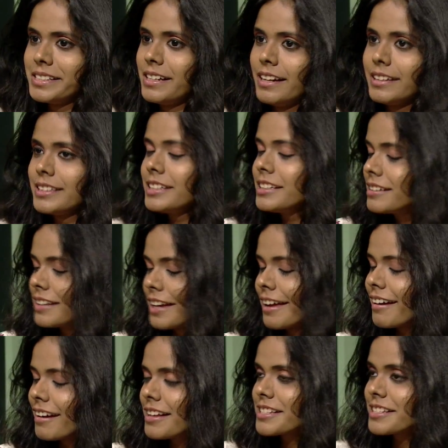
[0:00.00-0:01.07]
I think
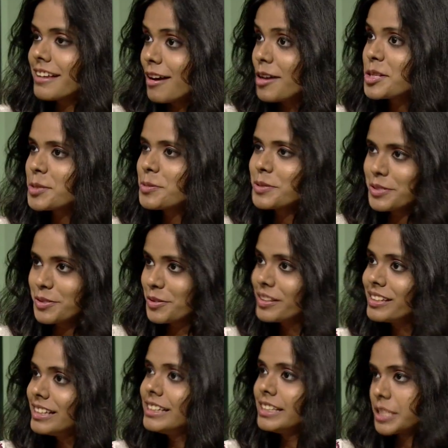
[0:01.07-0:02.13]
Kerala's caste was
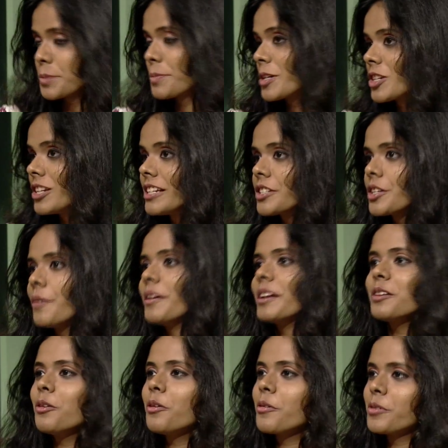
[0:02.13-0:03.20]
really, especially in
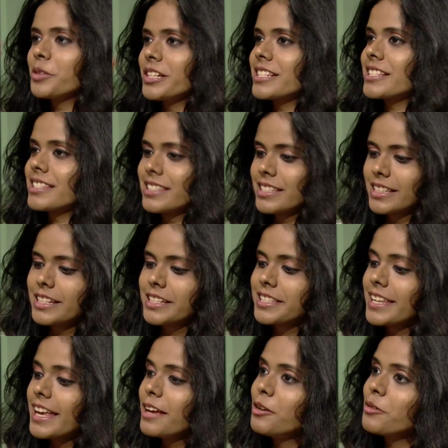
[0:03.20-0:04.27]
Travancore, the
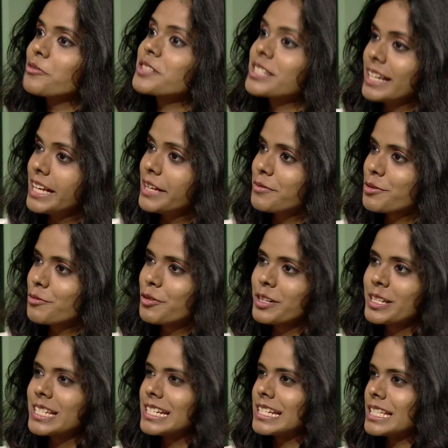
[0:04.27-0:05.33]
sale of slaves, for
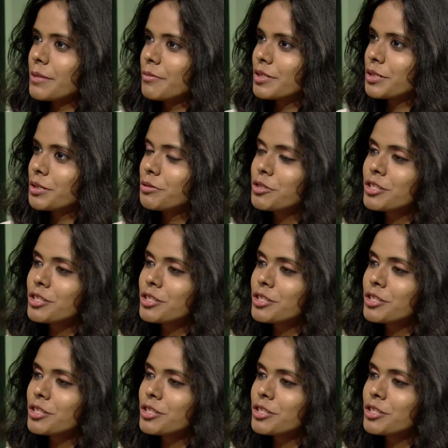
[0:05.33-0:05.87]
instance. There was huge